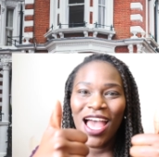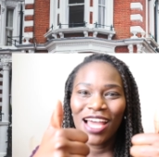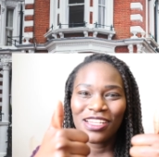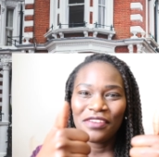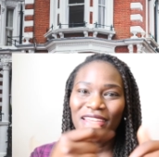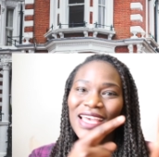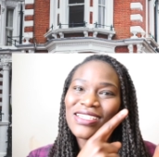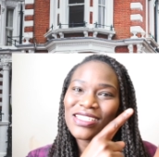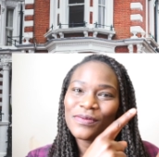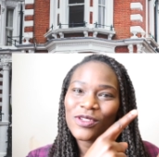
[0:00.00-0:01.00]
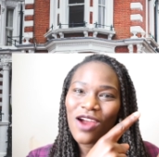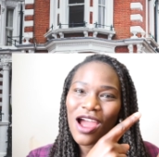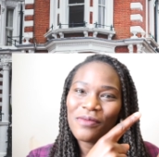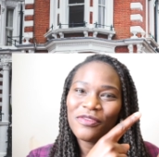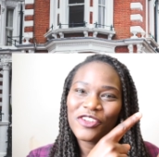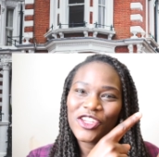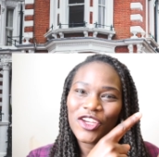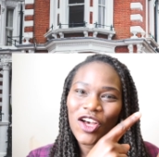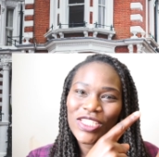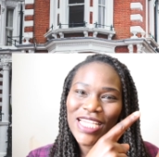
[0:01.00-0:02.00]
and don't forget to subscribe for new
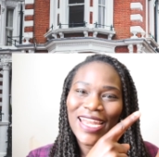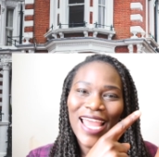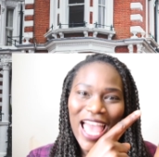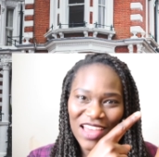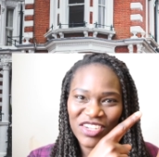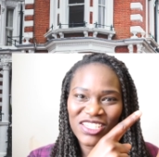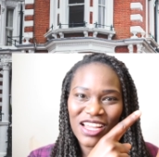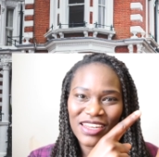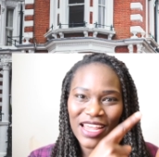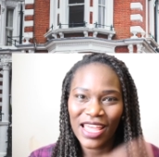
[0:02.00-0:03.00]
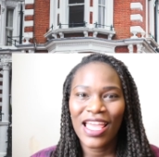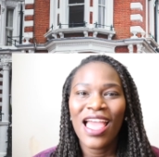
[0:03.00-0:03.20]
content every Sunday.